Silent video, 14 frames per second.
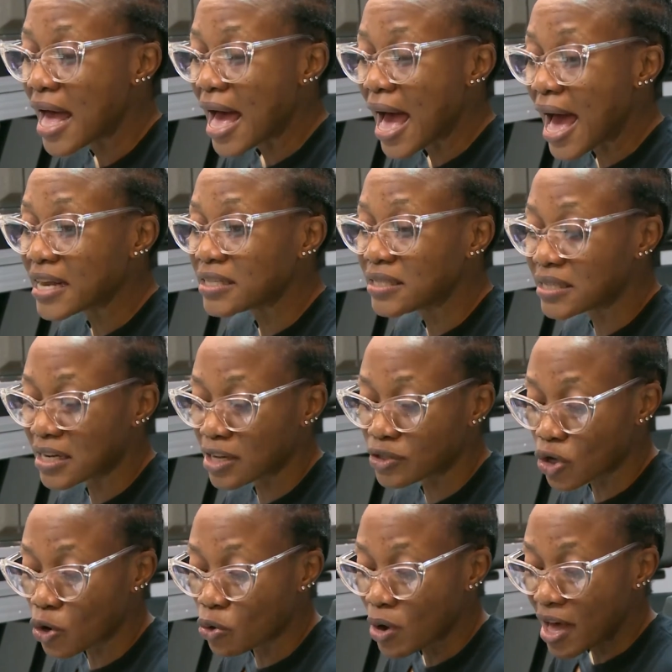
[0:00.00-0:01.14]
And
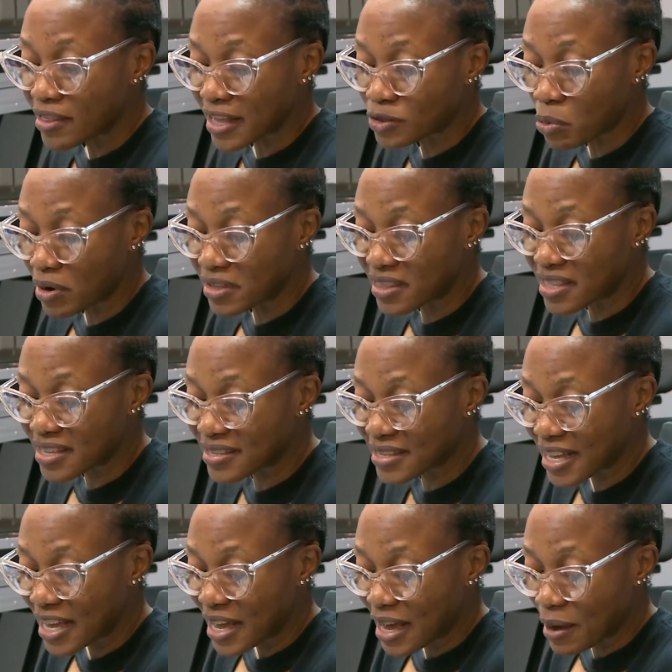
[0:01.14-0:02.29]
so that's what this
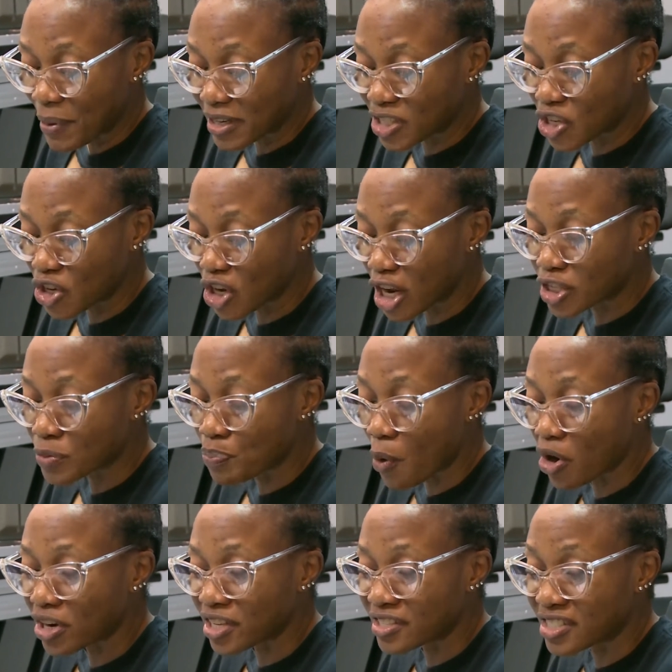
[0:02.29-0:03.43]
particular
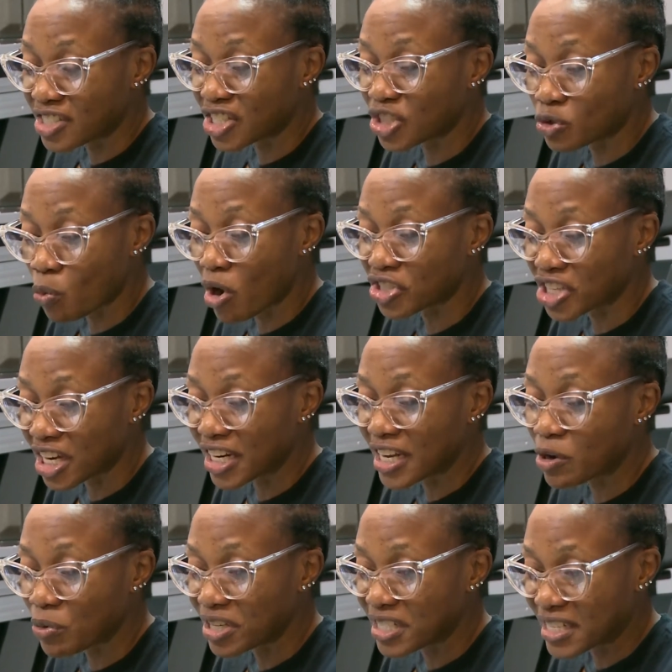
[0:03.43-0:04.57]
Spotless dishwashing
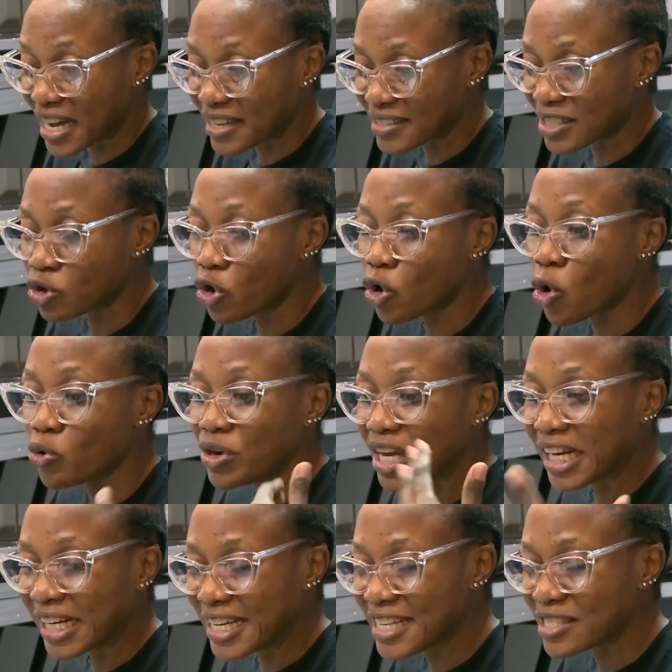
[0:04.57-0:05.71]
liquid does. It not only
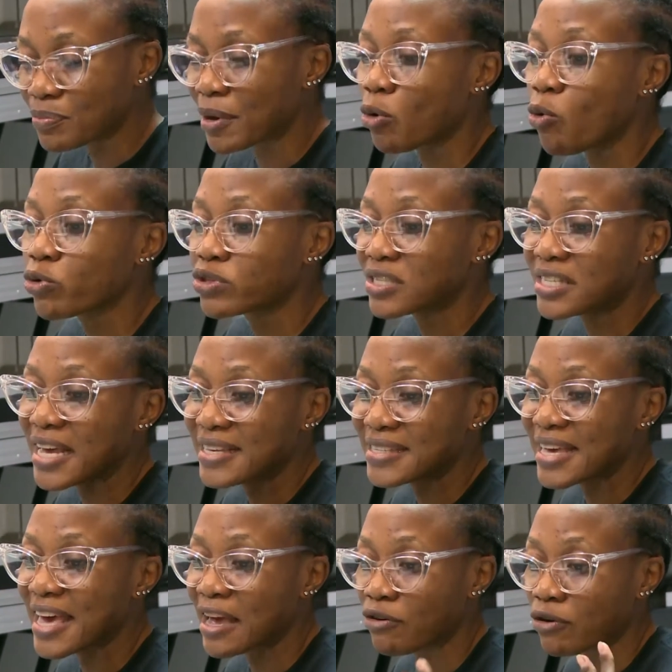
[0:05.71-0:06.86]
cleans but also takes
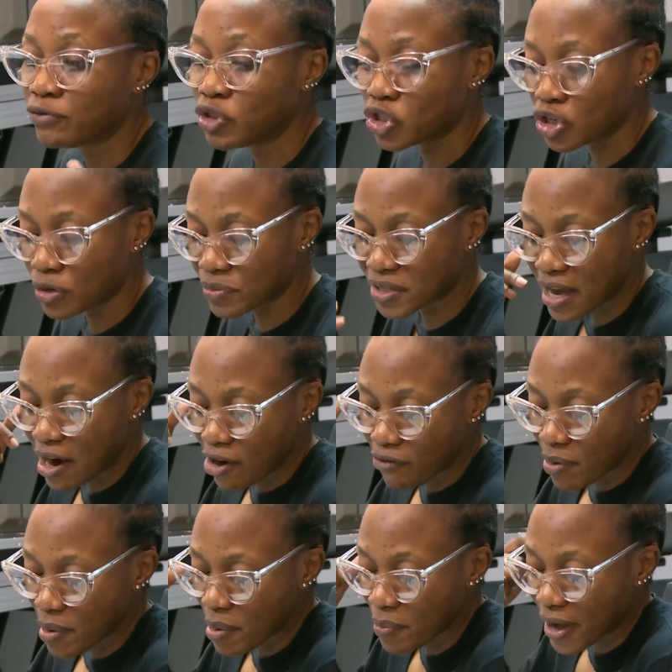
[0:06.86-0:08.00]
care of germs.
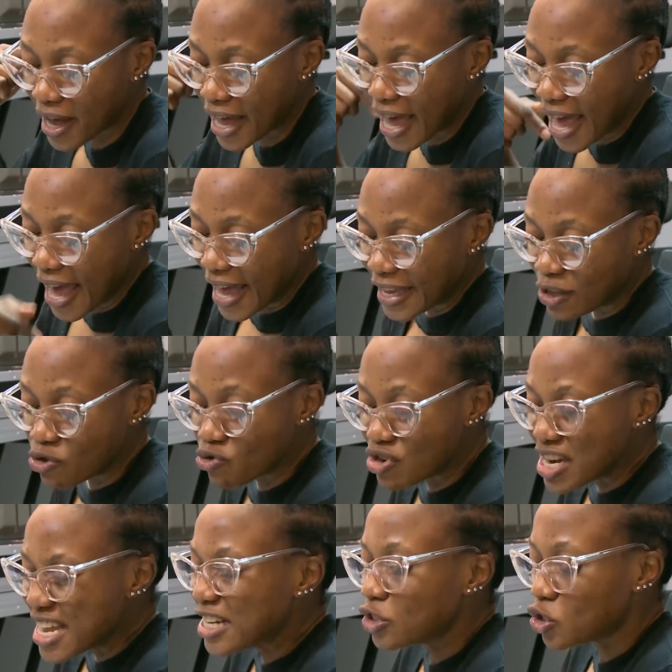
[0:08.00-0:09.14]
Remember, you
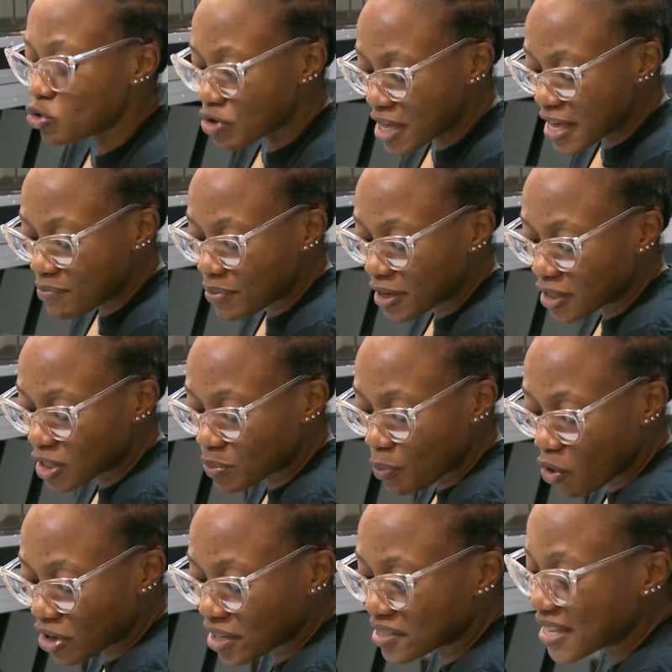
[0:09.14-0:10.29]
need to keep it
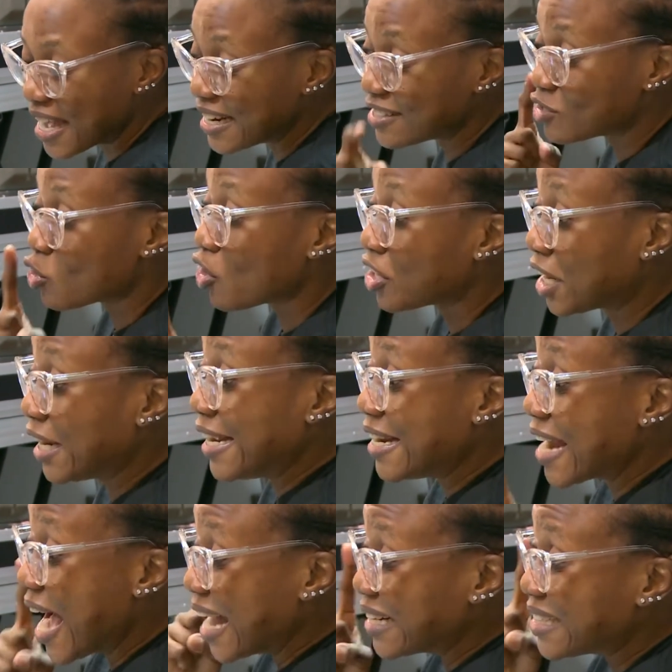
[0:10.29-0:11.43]
spotless, and it's not clean
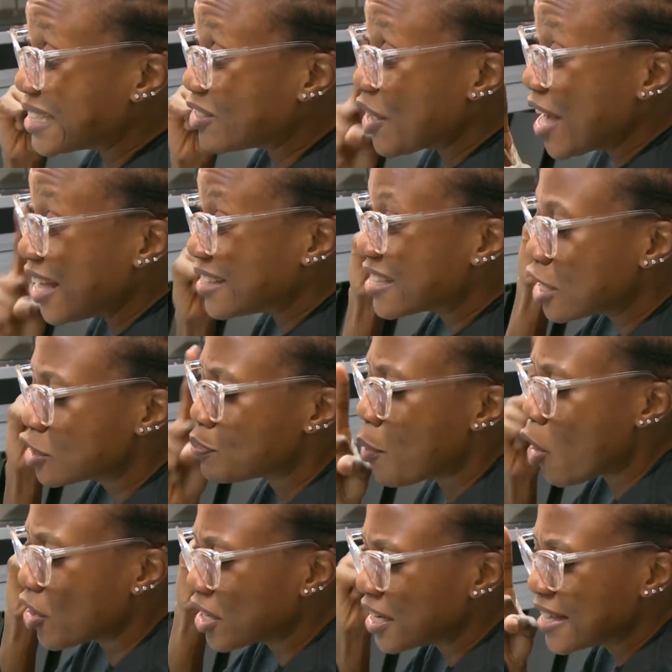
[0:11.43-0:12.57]
until it's
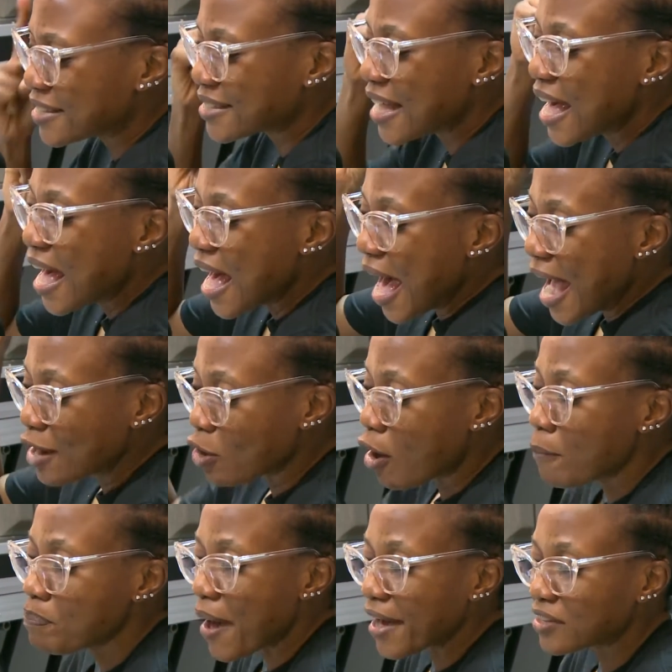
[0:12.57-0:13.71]
spotless. And
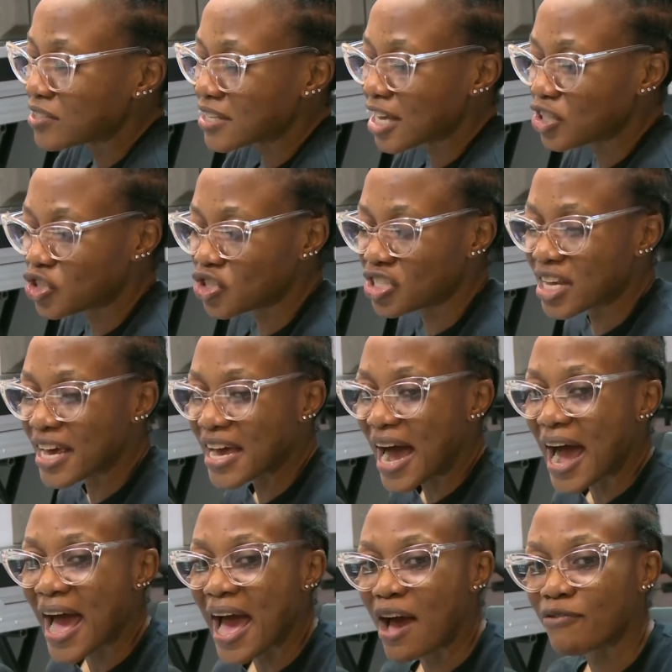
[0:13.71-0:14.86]
on Backstage today,
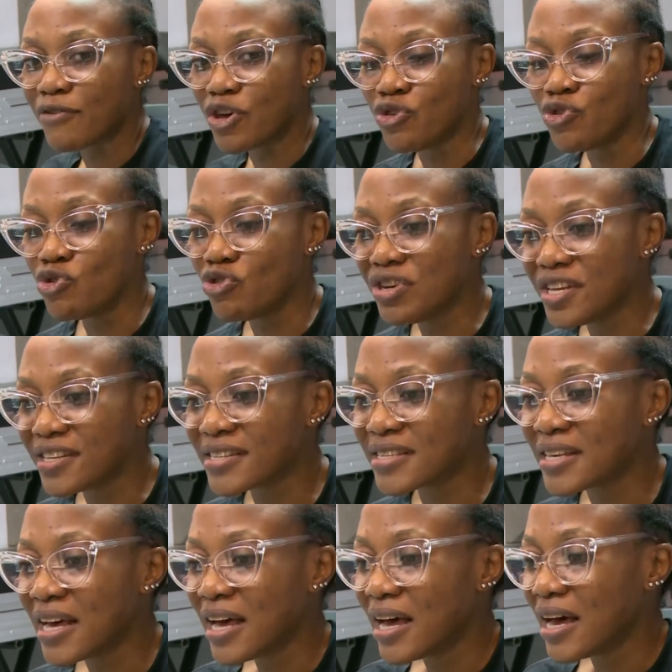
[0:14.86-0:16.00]
I have Eunice
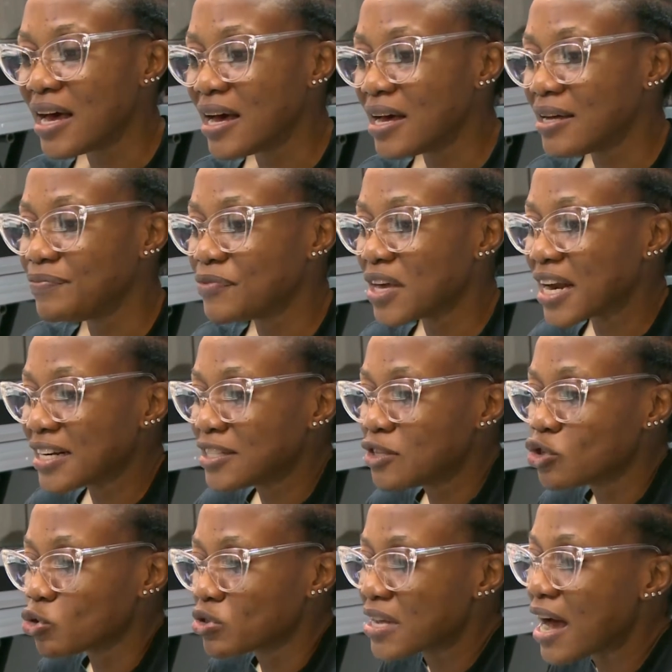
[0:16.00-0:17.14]

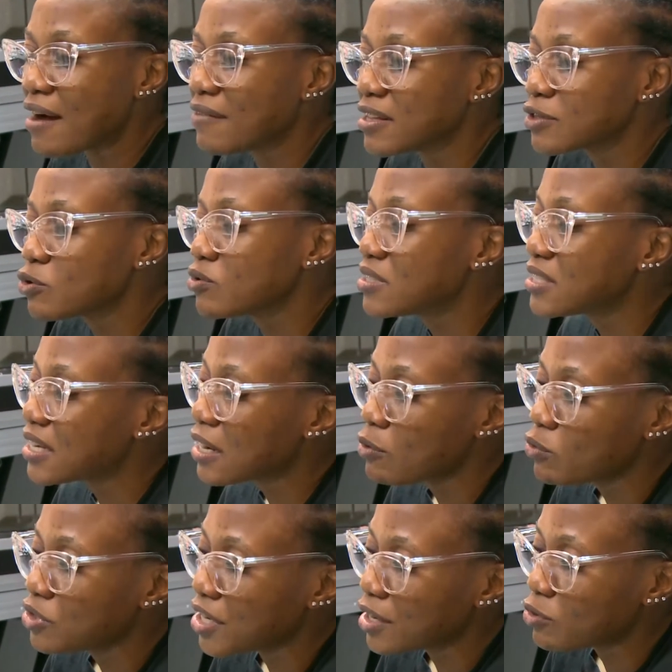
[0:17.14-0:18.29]
Ratidzo Tava. So stara
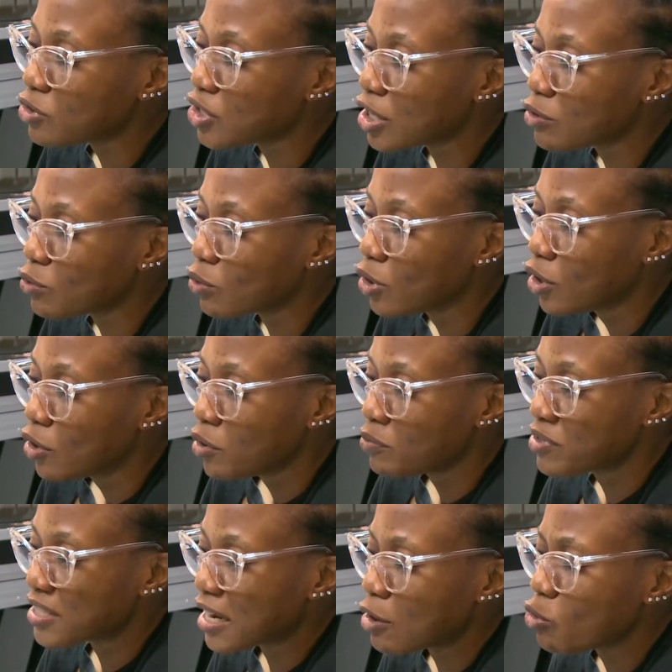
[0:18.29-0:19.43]
ko chairo
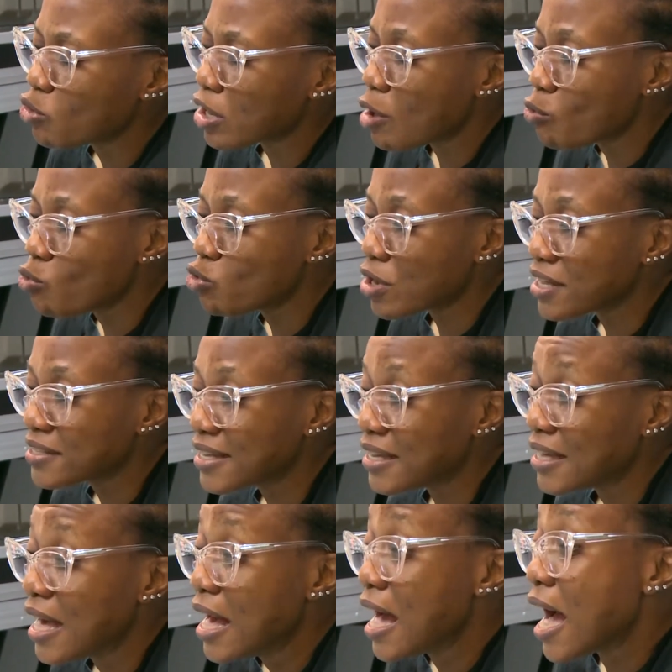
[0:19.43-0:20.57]
stara ko rakakura sei
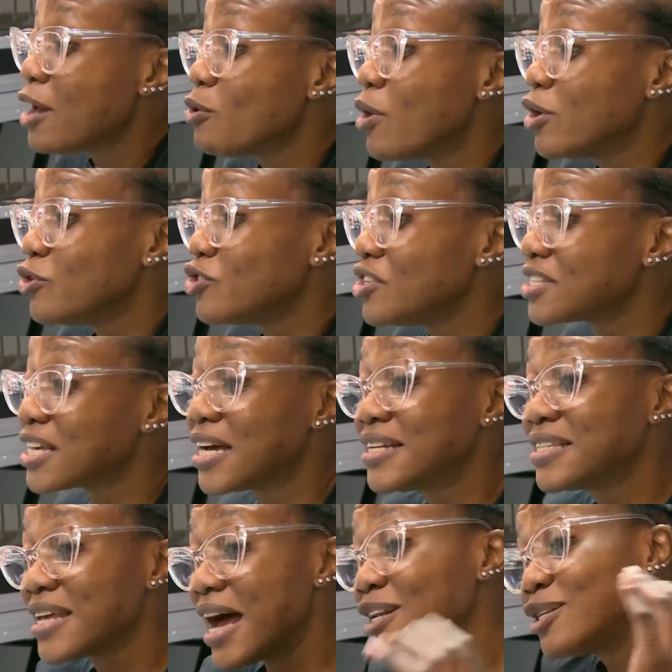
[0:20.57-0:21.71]
aiwa Eunice
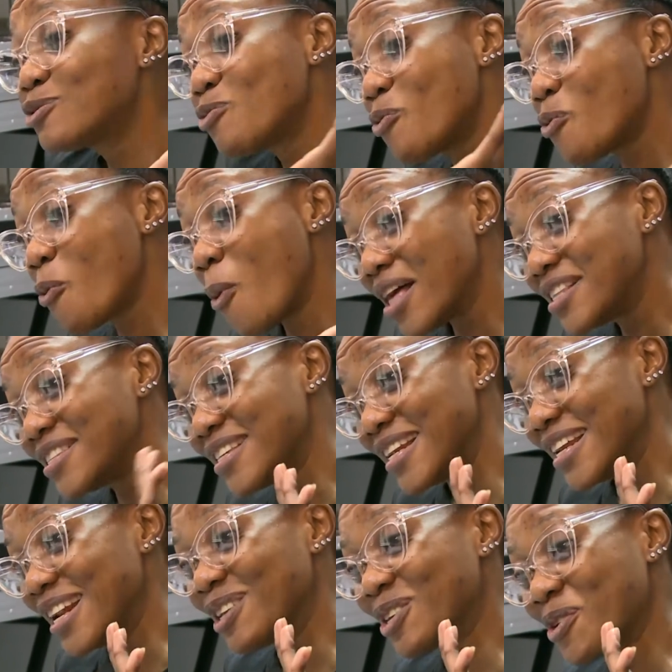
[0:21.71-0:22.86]
ngati andisikukuwanzire
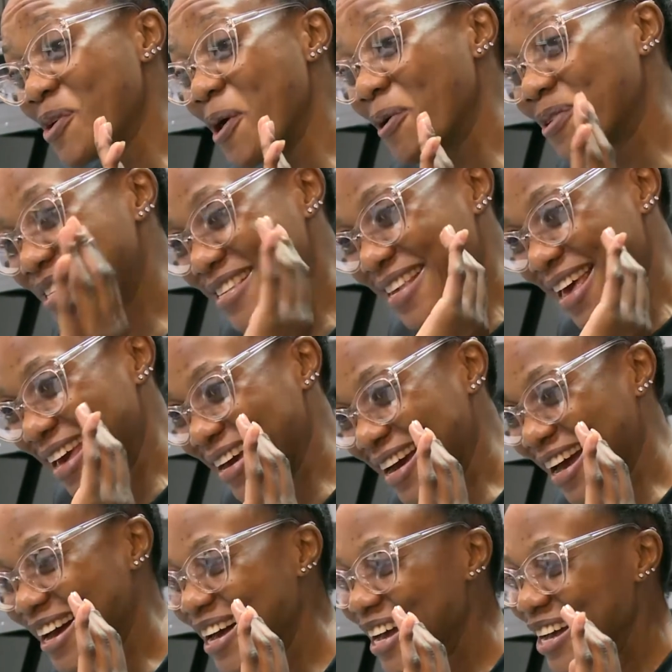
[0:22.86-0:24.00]
andisikuda
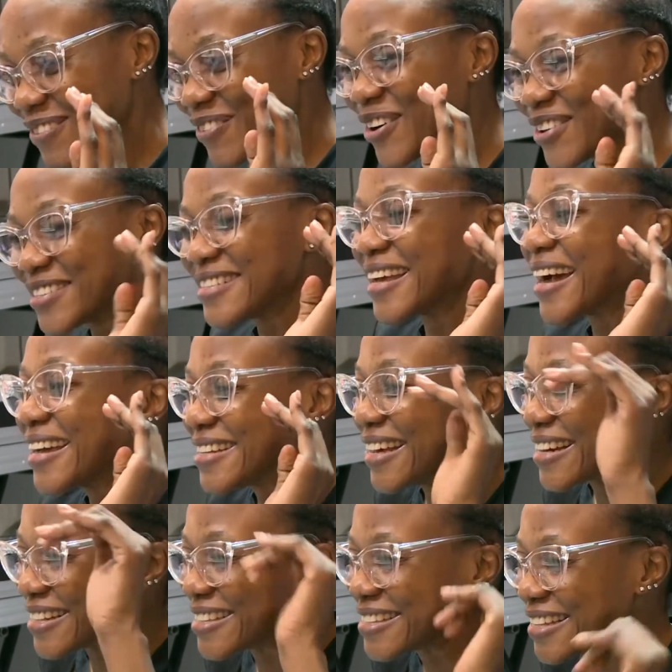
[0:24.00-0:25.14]
kuseka because ndakaita
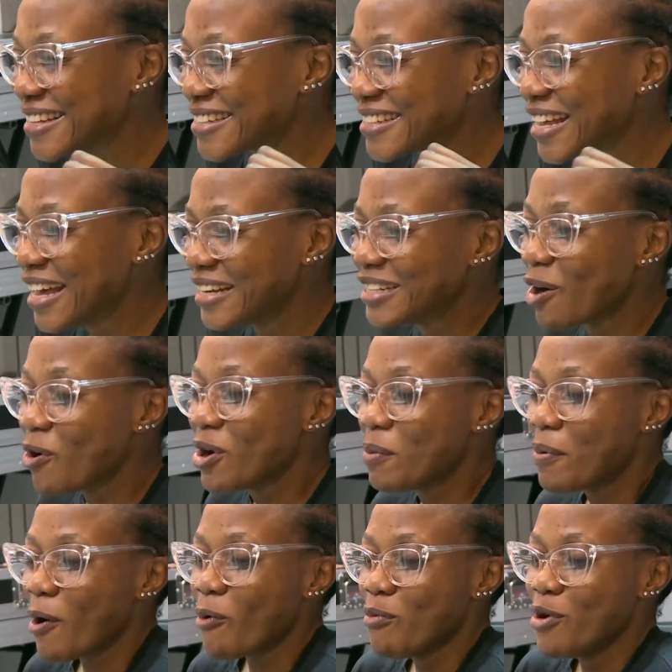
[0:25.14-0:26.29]
research ndikaona
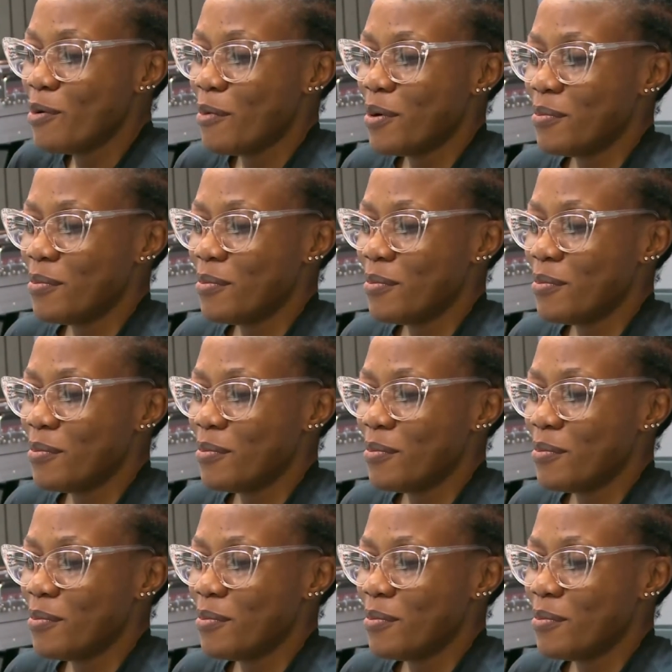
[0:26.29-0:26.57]
pakubuda